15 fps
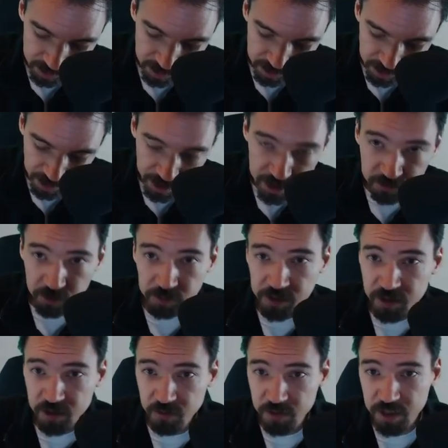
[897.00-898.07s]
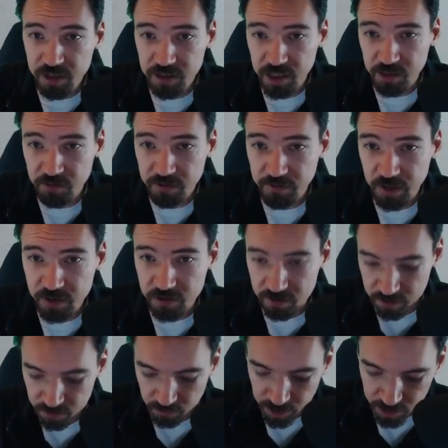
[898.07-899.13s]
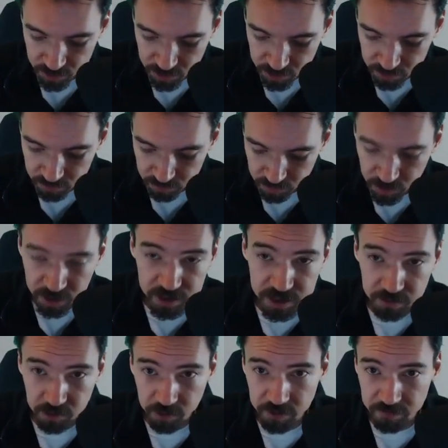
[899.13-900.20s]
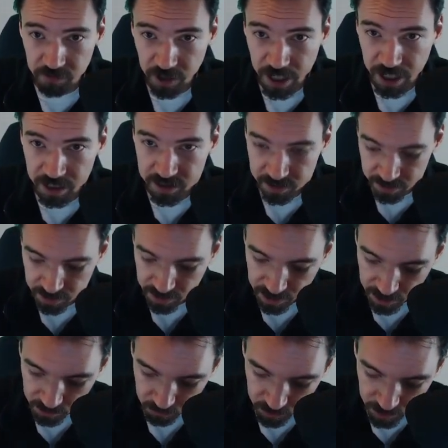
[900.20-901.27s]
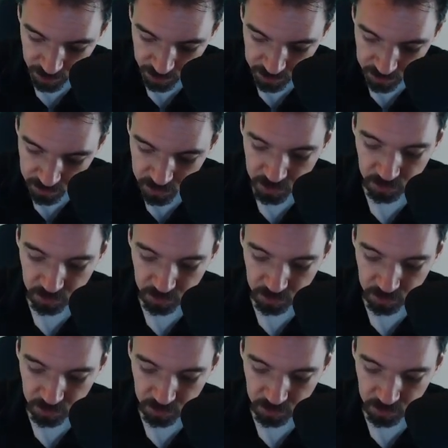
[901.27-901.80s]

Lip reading: x squared plus 2 is a continuous function, so we can just plug 0 in for x, and we get 2.